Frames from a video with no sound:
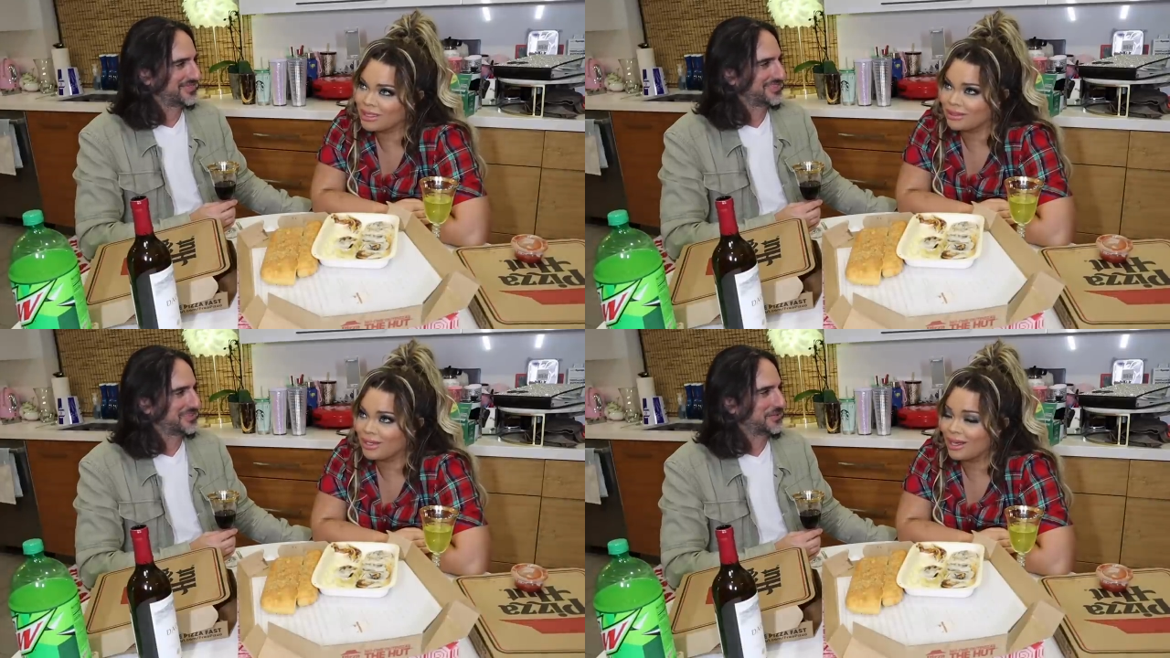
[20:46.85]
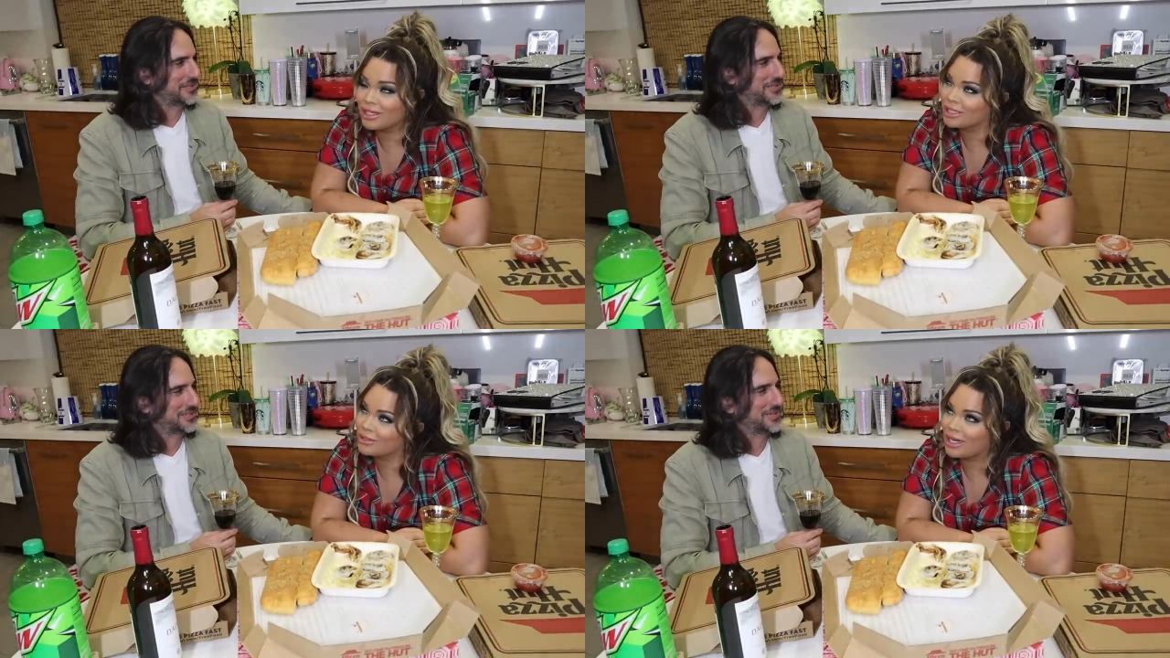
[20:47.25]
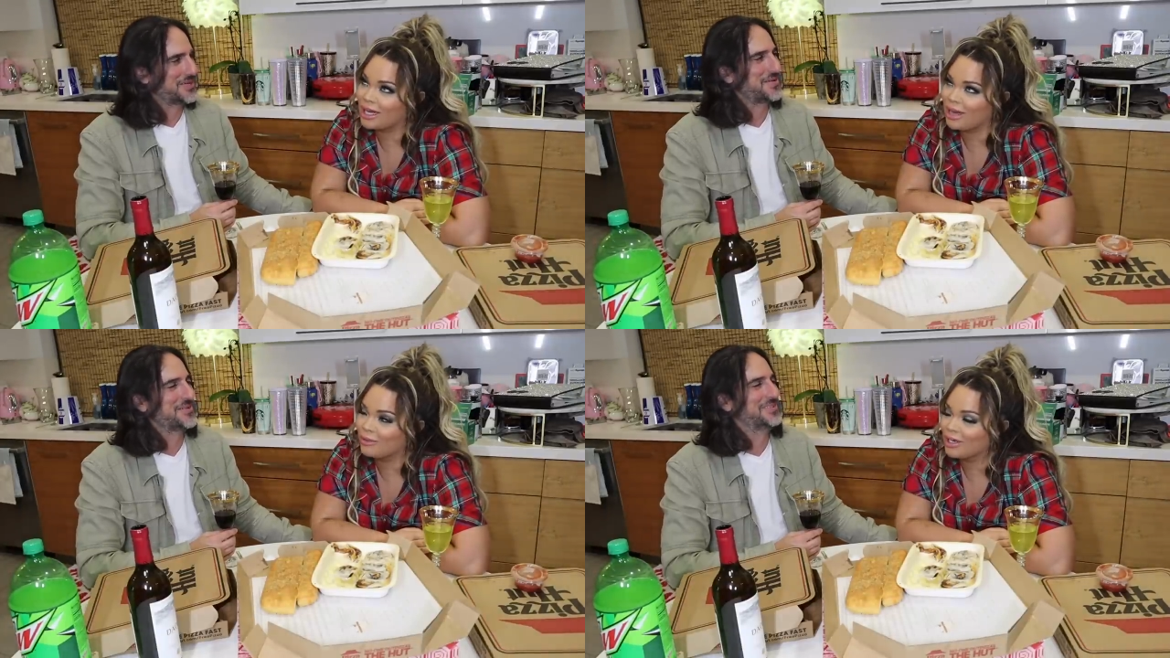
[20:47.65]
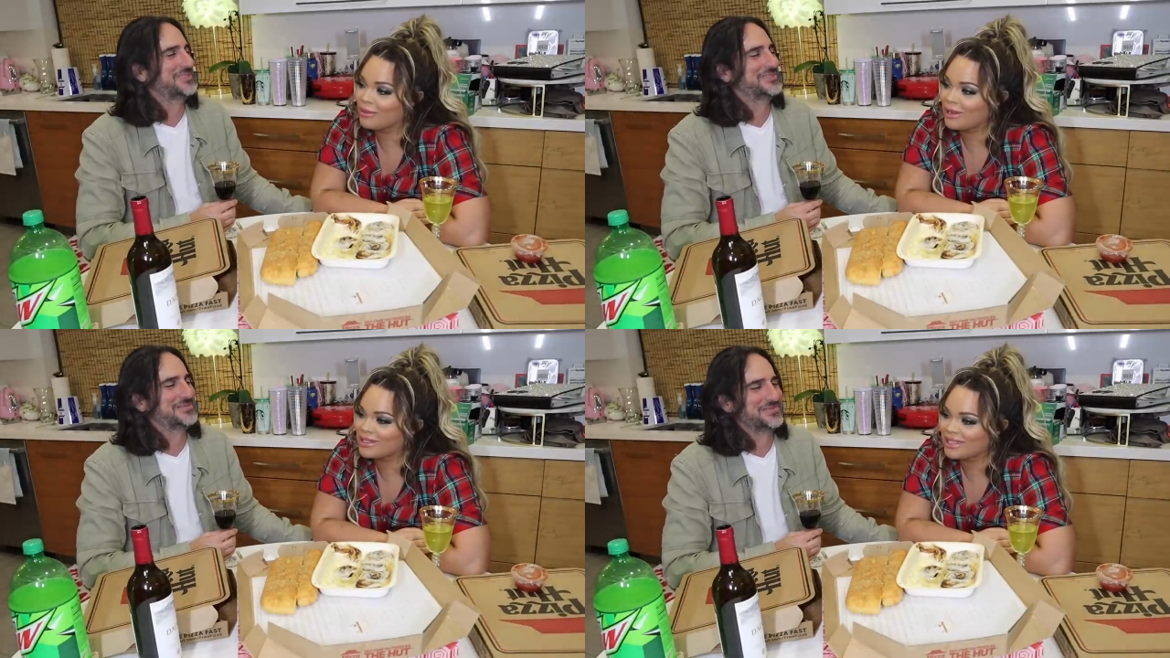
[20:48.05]
Speaker 1: That's why i It's just right now I'm worried
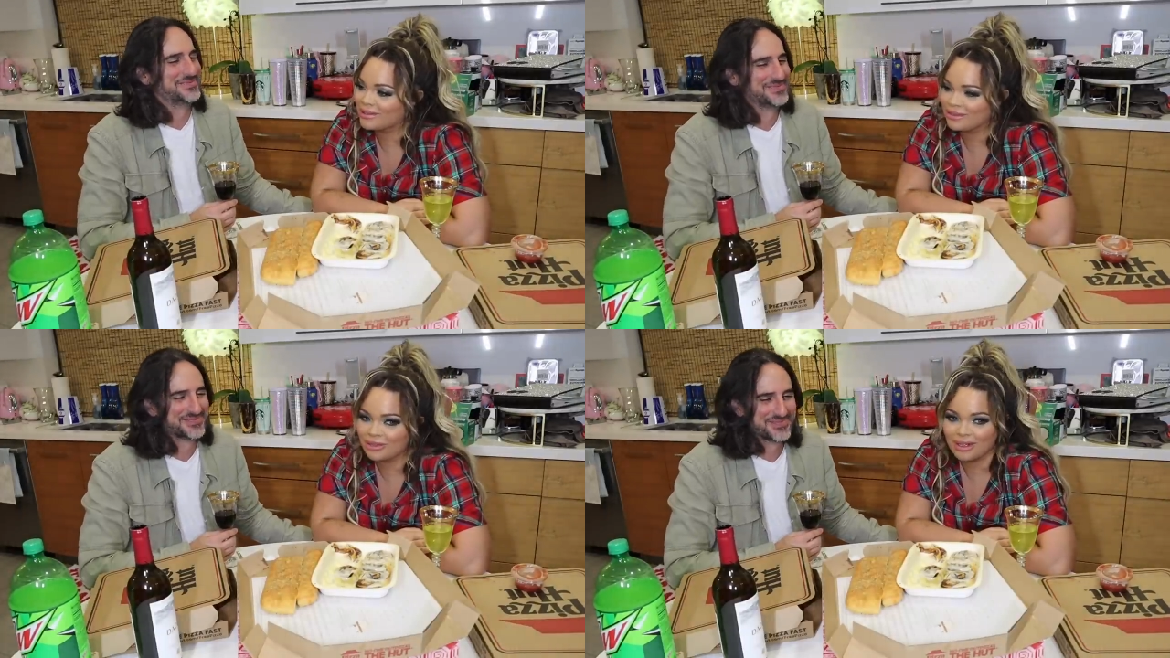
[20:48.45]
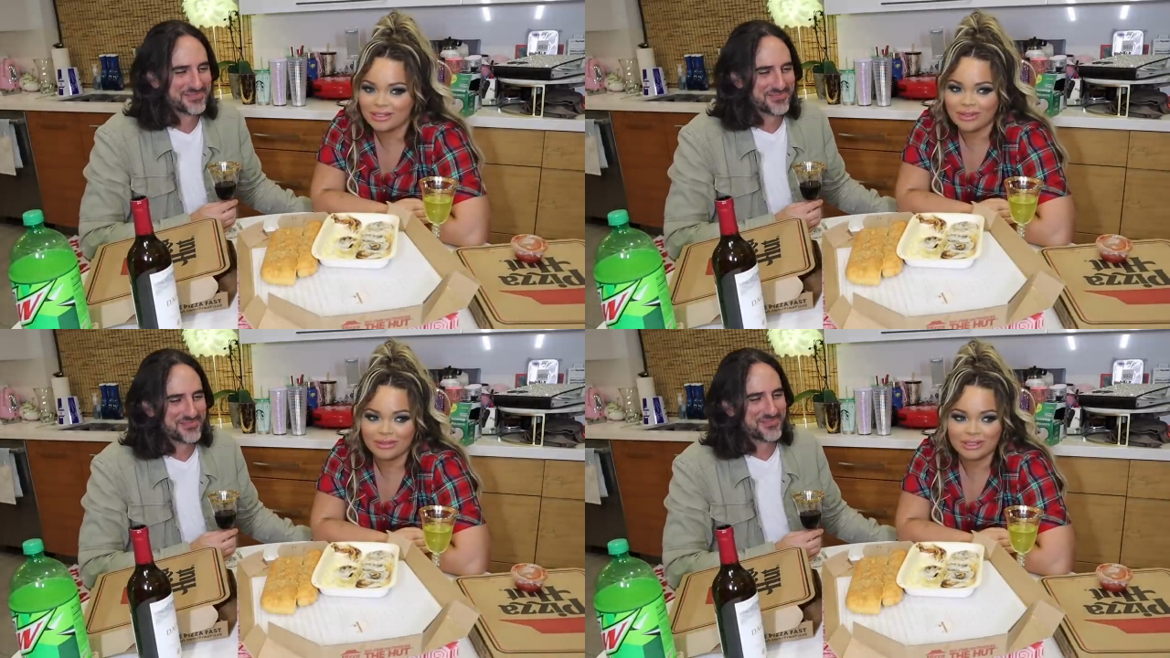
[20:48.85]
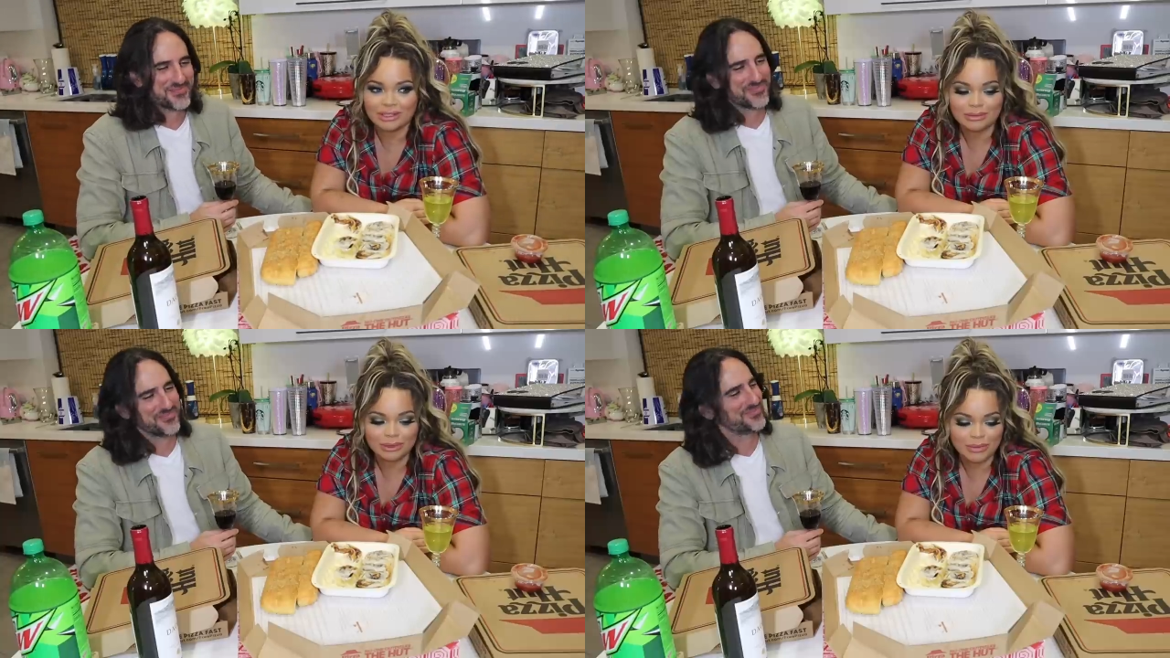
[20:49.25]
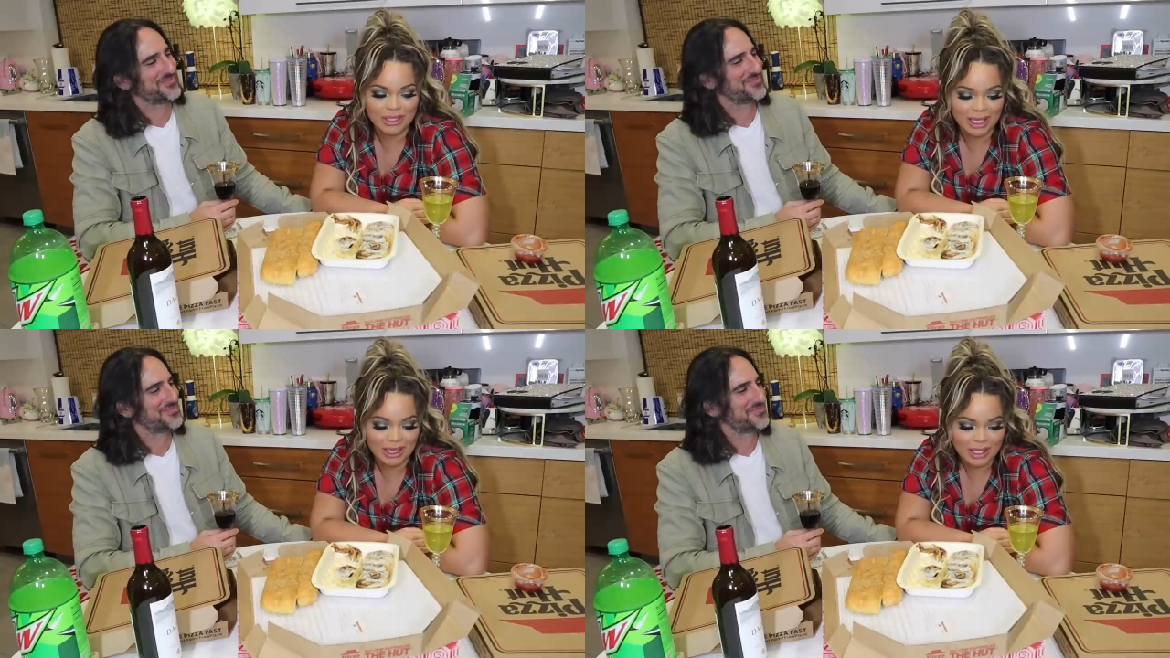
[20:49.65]
about saying something wrong because everyone seems to be
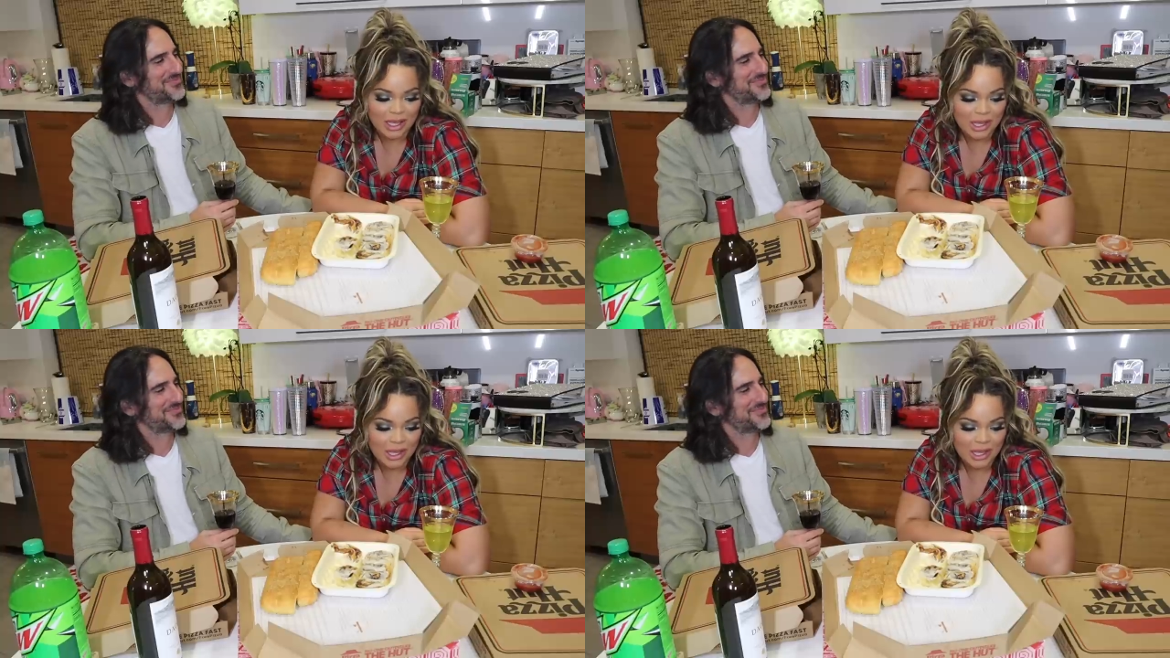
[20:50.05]
like